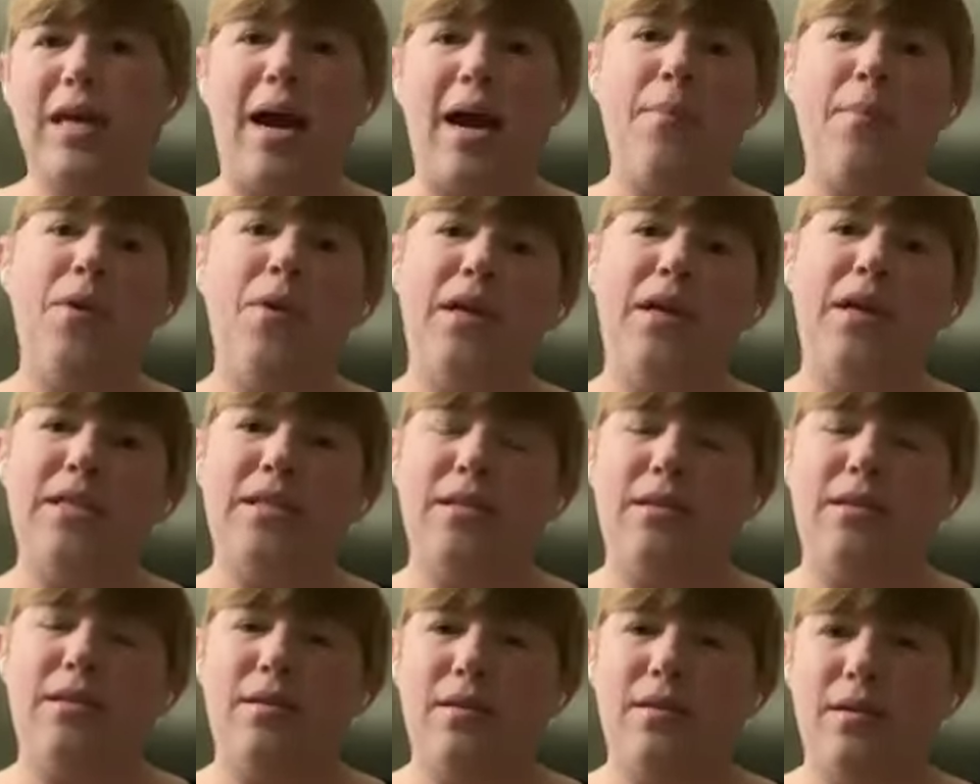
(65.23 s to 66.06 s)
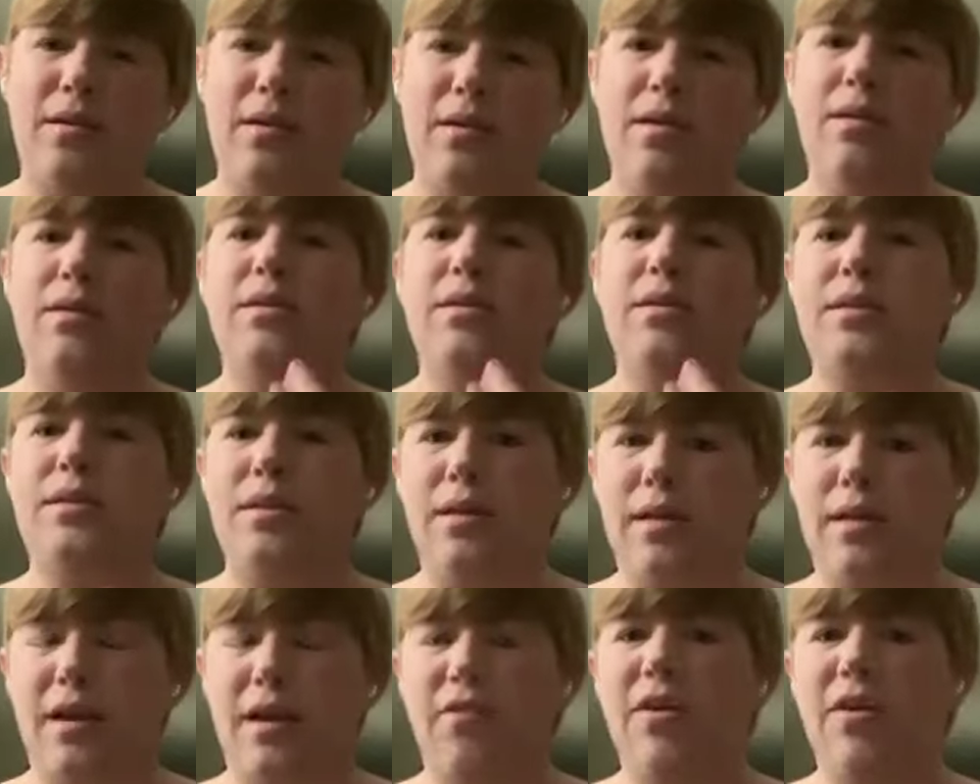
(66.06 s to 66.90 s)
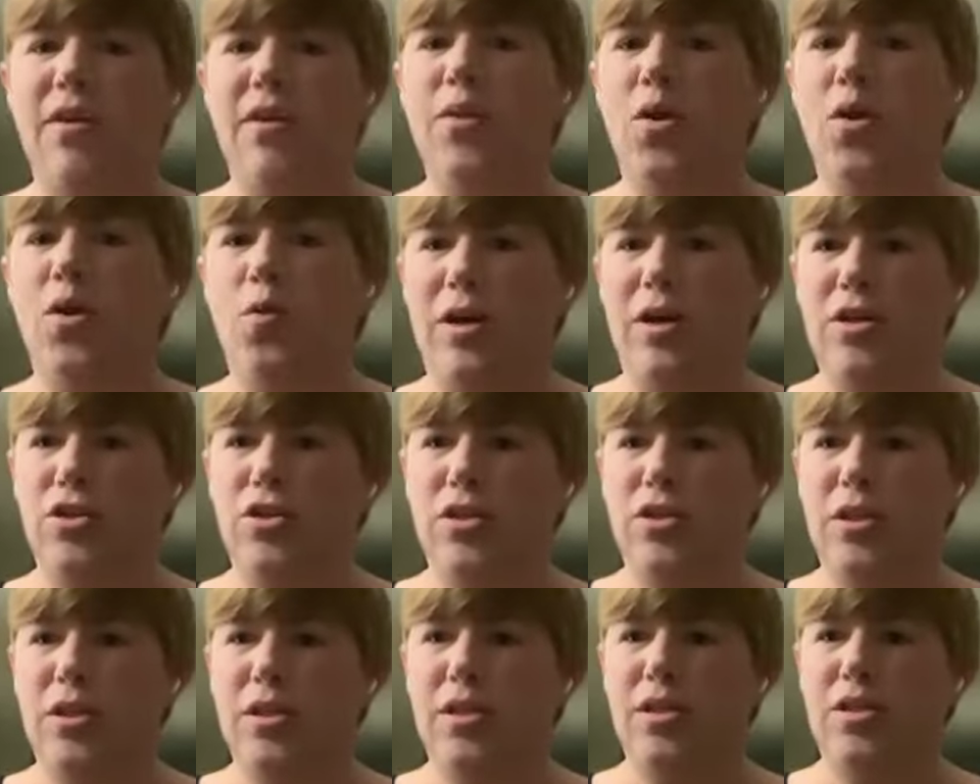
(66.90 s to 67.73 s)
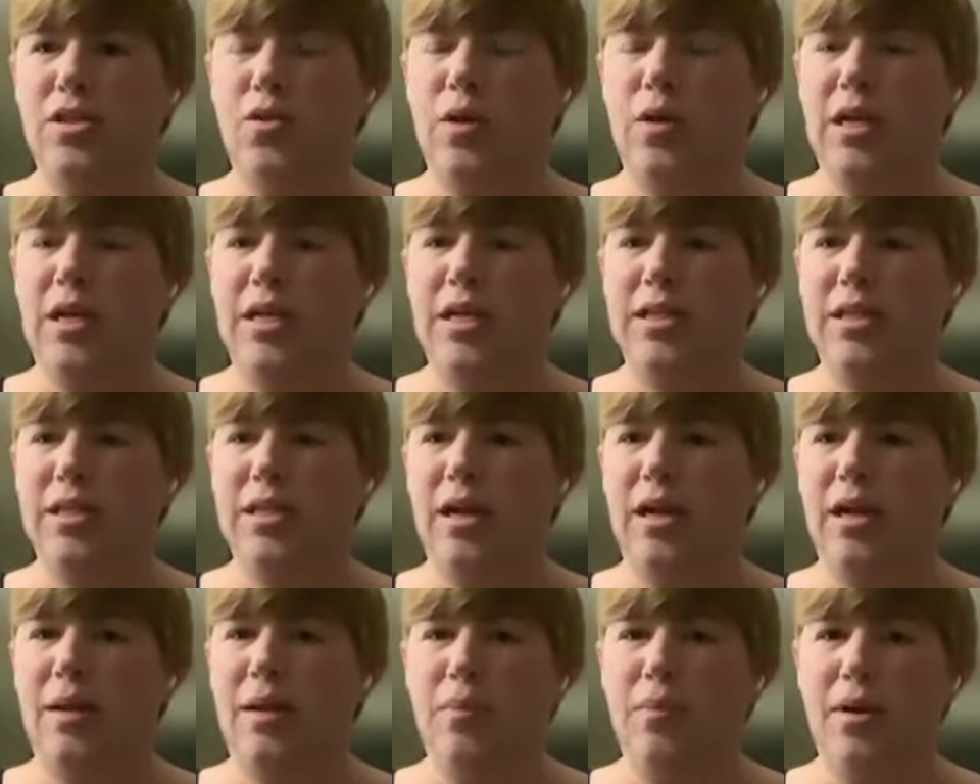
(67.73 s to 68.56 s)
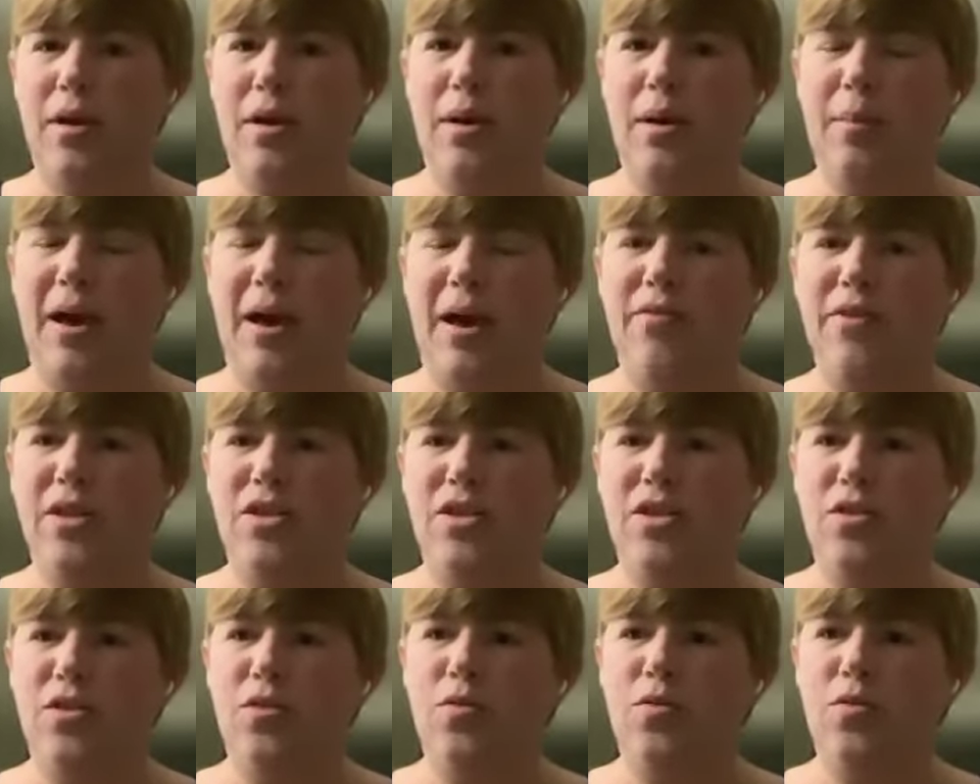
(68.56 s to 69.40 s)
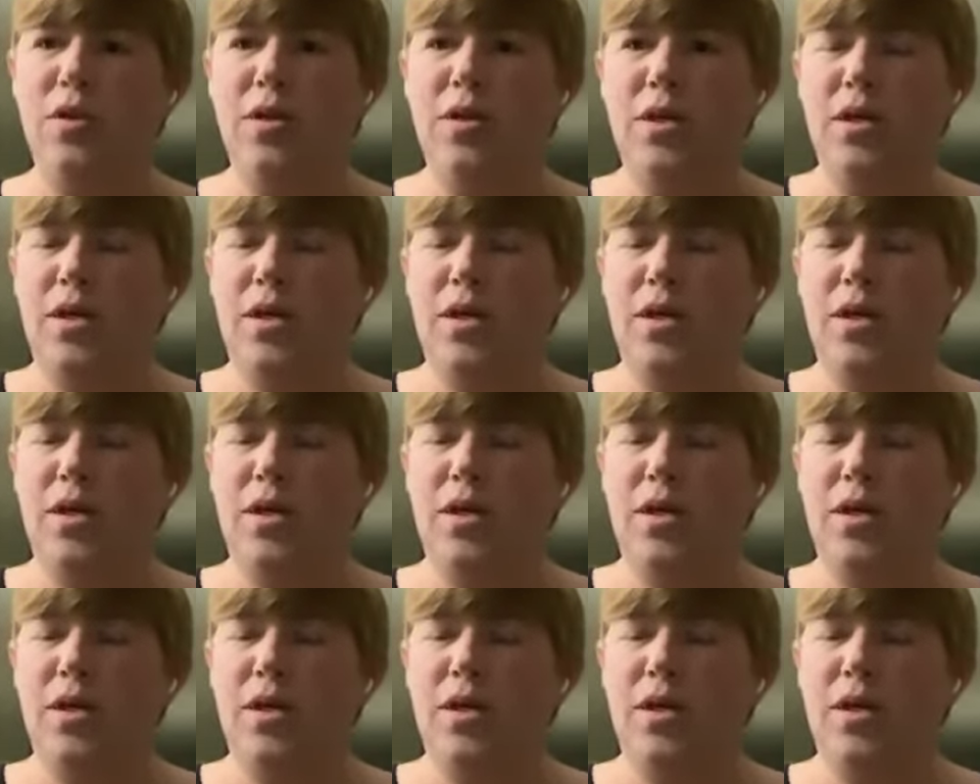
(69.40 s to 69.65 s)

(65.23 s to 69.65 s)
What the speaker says: I'm going to give him the questions so he's not having to